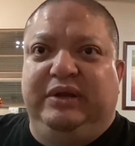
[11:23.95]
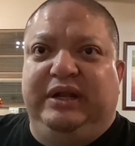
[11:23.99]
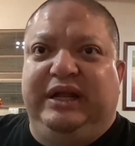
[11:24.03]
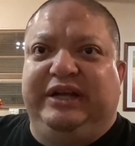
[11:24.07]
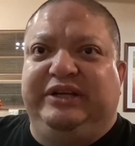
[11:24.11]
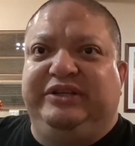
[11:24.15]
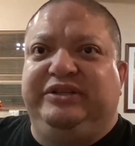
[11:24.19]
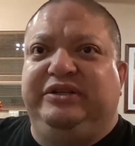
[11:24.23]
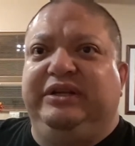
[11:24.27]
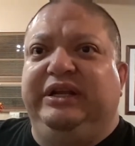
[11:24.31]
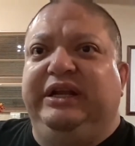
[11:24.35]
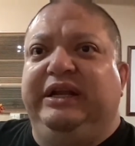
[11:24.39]

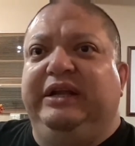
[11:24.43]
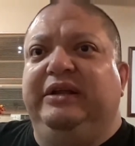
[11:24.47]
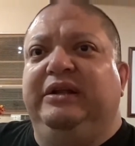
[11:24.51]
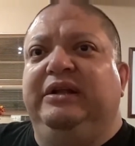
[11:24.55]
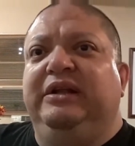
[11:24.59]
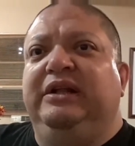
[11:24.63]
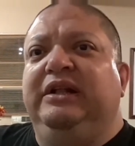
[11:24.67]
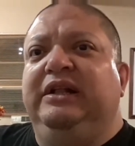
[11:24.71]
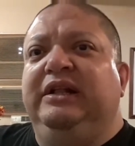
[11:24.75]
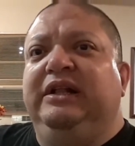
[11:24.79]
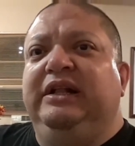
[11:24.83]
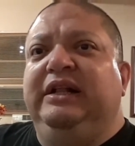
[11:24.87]
actually
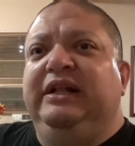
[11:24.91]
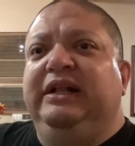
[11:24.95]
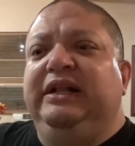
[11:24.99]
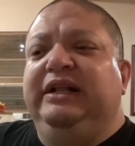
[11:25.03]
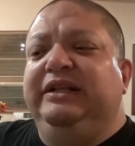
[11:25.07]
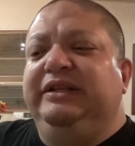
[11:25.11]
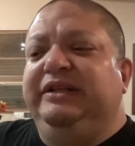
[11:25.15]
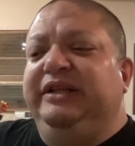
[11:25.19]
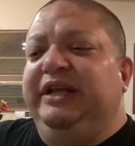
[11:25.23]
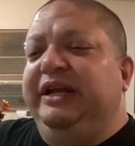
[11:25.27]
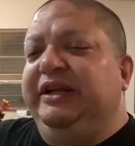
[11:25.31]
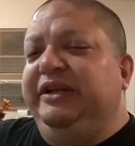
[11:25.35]

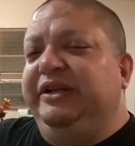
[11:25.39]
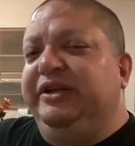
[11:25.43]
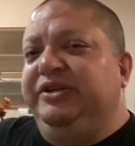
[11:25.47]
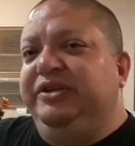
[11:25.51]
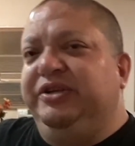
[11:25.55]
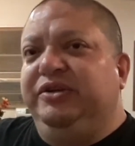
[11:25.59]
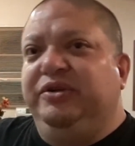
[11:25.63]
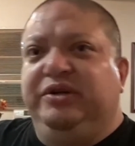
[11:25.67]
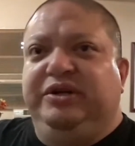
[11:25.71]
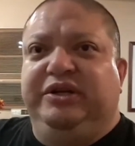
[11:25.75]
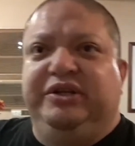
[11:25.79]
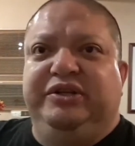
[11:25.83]
take this
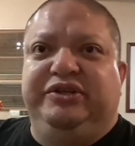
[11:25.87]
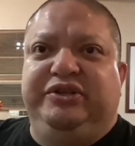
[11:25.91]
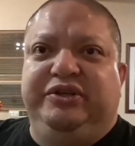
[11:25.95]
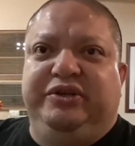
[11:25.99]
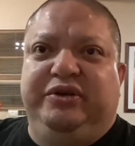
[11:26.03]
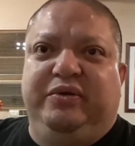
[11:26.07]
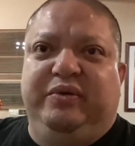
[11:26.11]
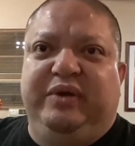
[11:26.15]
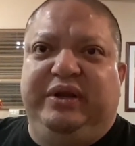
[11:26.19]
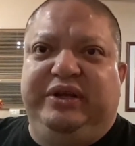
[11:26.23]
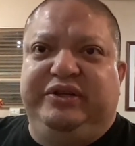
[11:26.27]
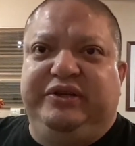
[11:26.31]
into
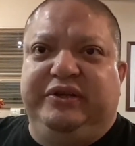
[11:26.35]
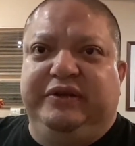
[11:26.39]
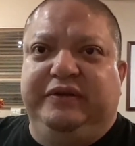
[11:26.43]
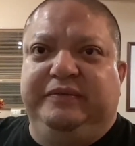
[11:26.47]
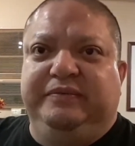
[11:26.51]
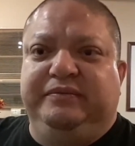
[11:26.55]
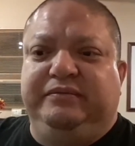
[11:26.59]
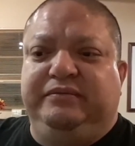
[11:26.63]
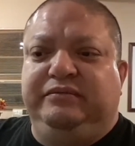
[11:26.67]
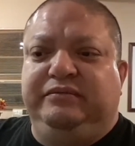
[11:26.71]
consideration.